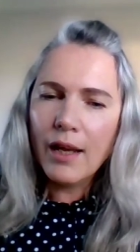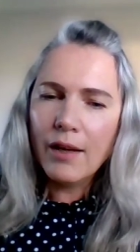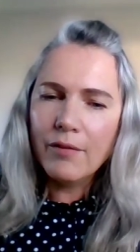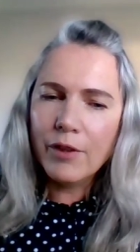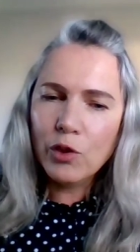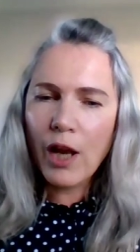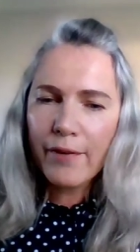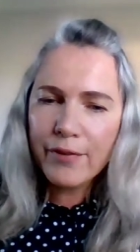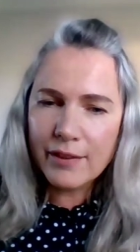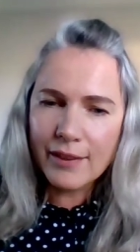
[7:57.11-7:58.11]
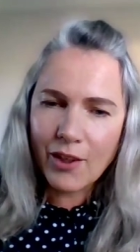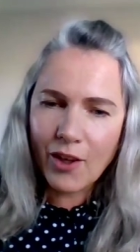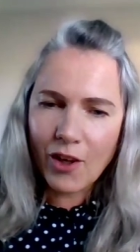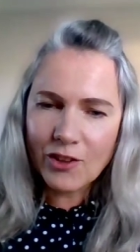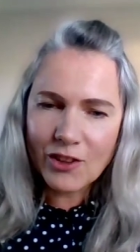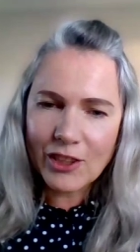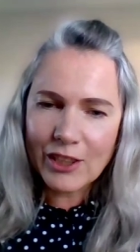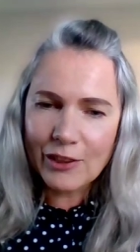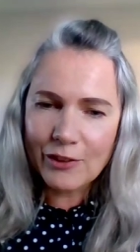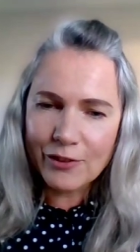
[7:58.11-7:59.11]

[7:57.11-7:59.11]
when you left the the country,